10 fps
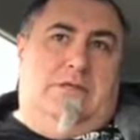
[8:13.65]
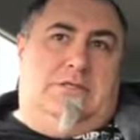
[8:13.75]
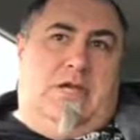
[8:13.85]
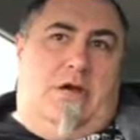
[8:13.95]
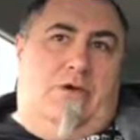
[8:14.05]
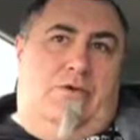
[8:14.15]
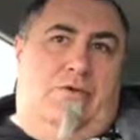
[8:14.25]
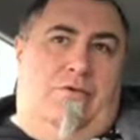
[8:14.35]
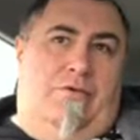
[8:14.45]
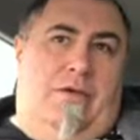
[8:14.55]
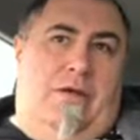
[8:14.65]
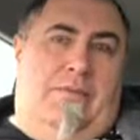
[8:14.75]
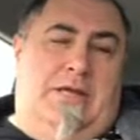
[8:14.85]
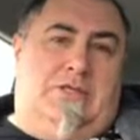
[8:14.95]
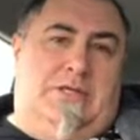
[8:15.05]
So it'd
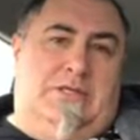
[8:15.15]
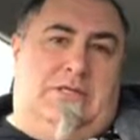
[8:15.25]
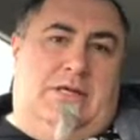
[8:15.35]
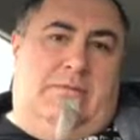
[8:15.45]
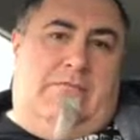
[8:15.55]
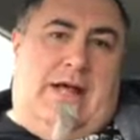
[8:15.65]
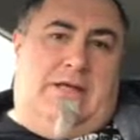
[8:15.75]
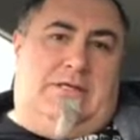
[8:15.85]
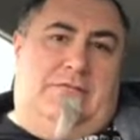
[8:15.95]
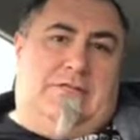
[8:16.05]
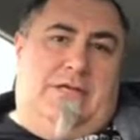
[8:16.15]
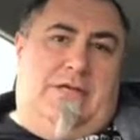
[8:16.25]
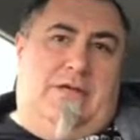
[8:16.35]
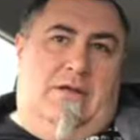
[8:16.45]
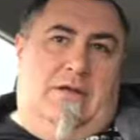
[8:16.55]
be interesting to see whether that
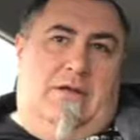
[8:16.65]
activity